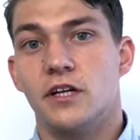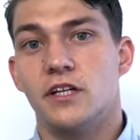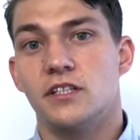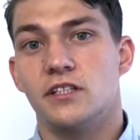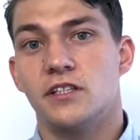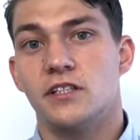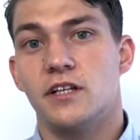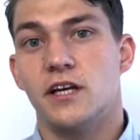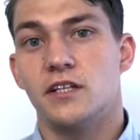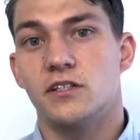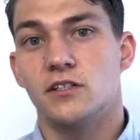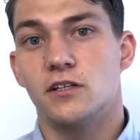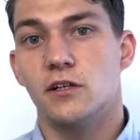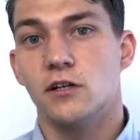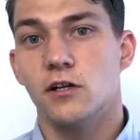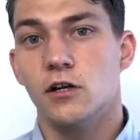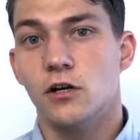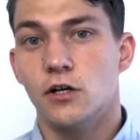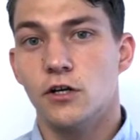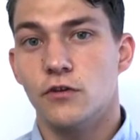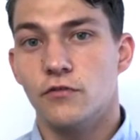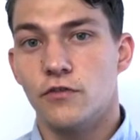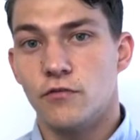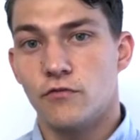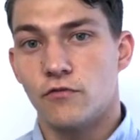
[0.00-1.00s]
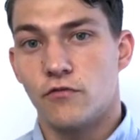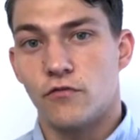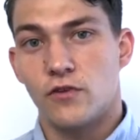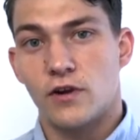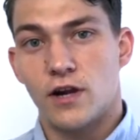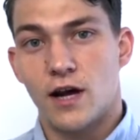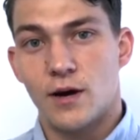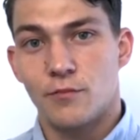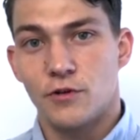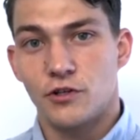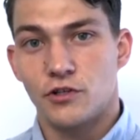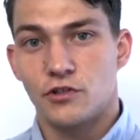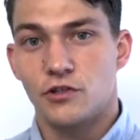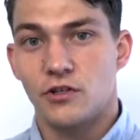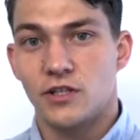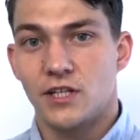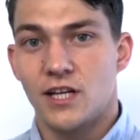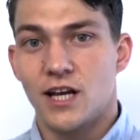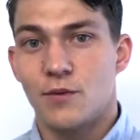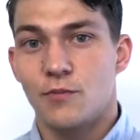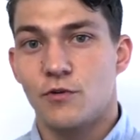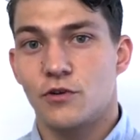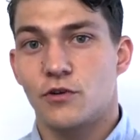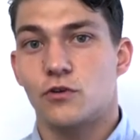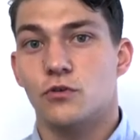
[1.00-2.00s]
is there's a load of inflammatory
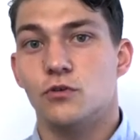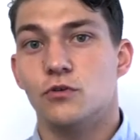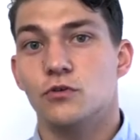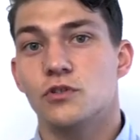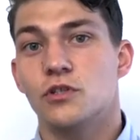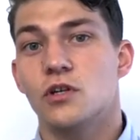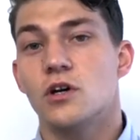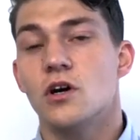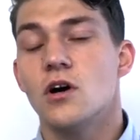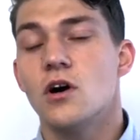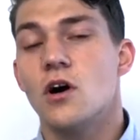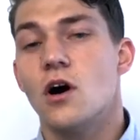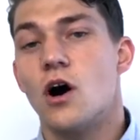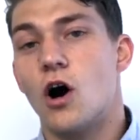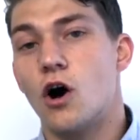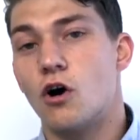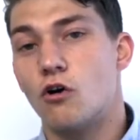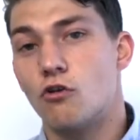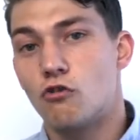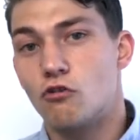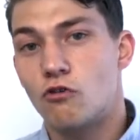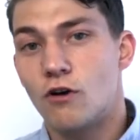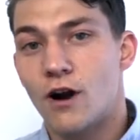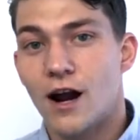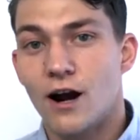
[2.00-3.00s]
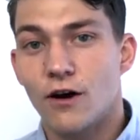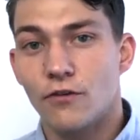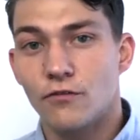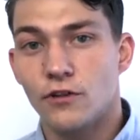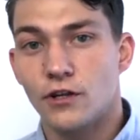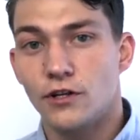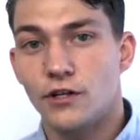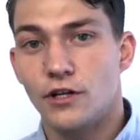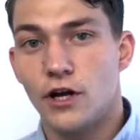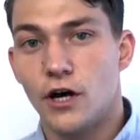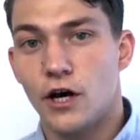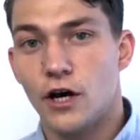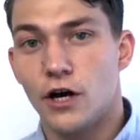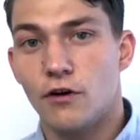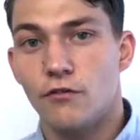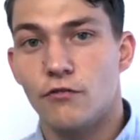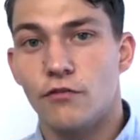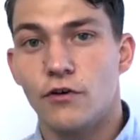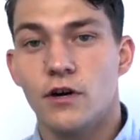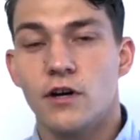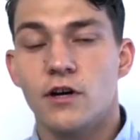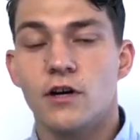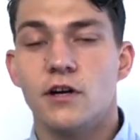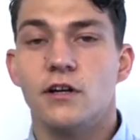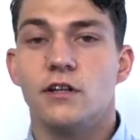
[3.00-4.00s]
chemicals around the nerve
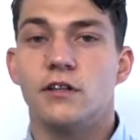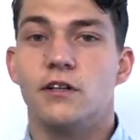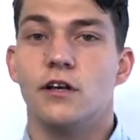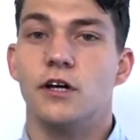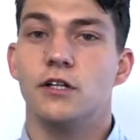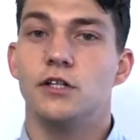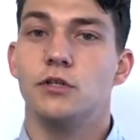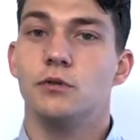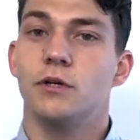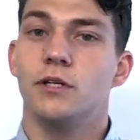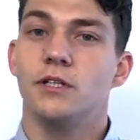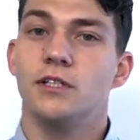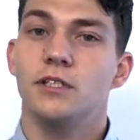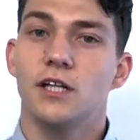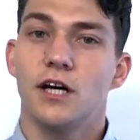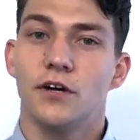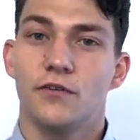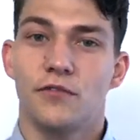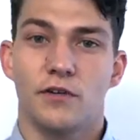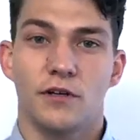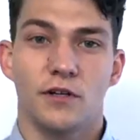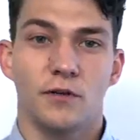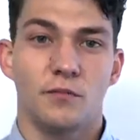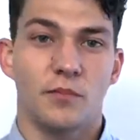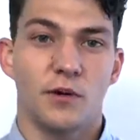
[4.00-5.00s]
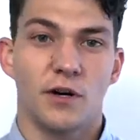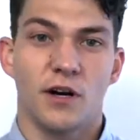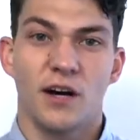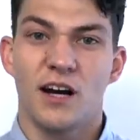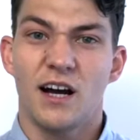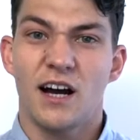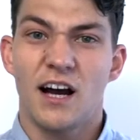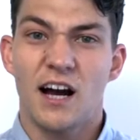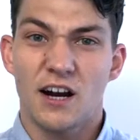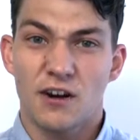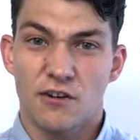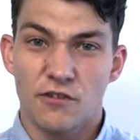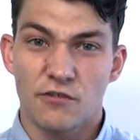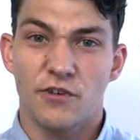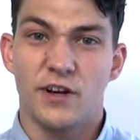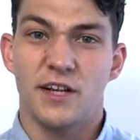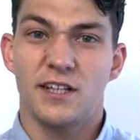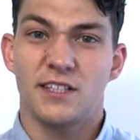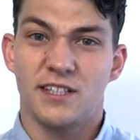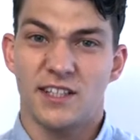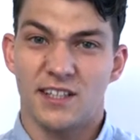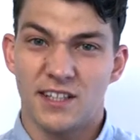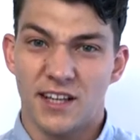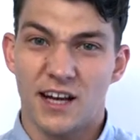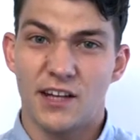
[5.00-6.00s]
that are doing nothing but
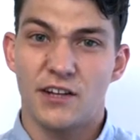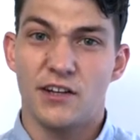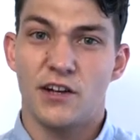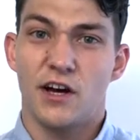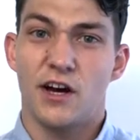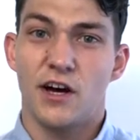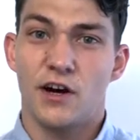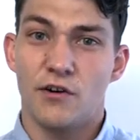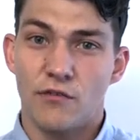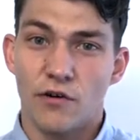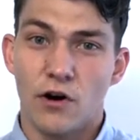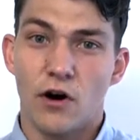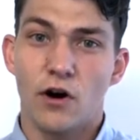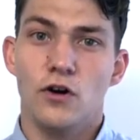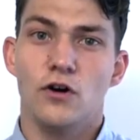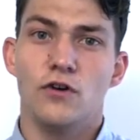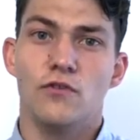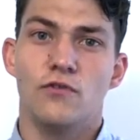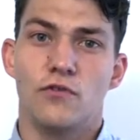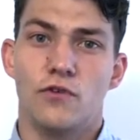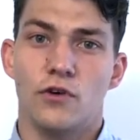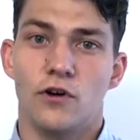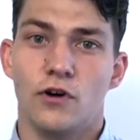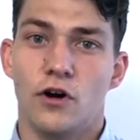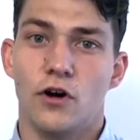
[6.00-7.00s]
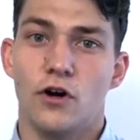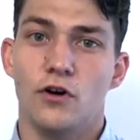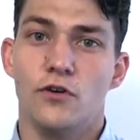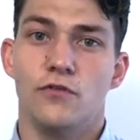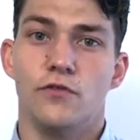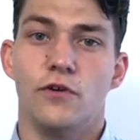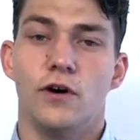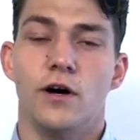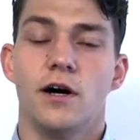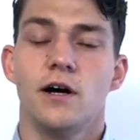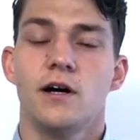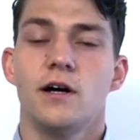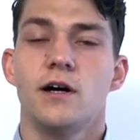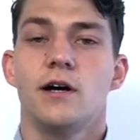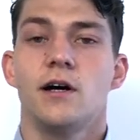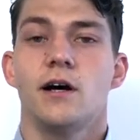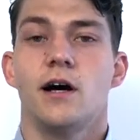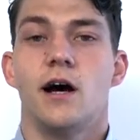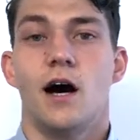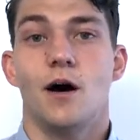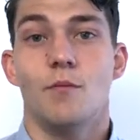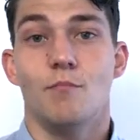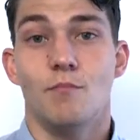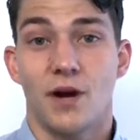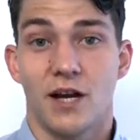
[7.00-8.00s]
aggravating that nerve over and over
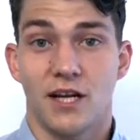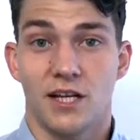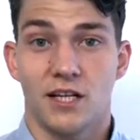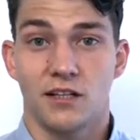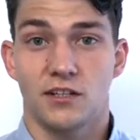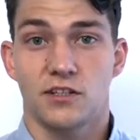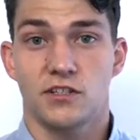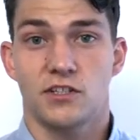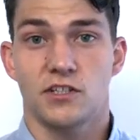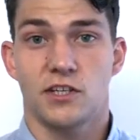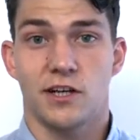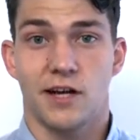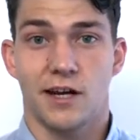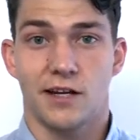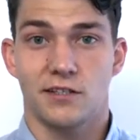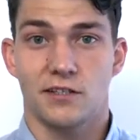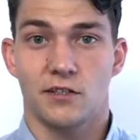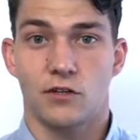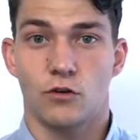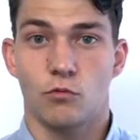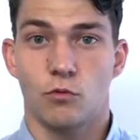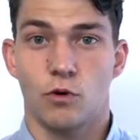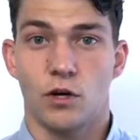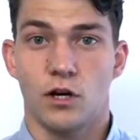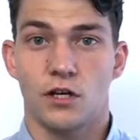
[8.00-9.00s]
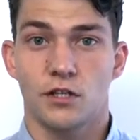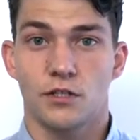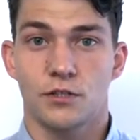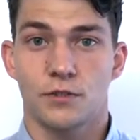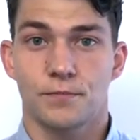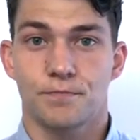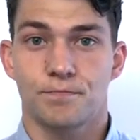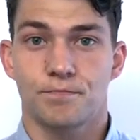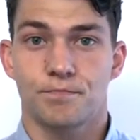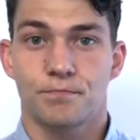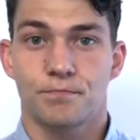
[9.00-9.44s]
and making the sciatica worse.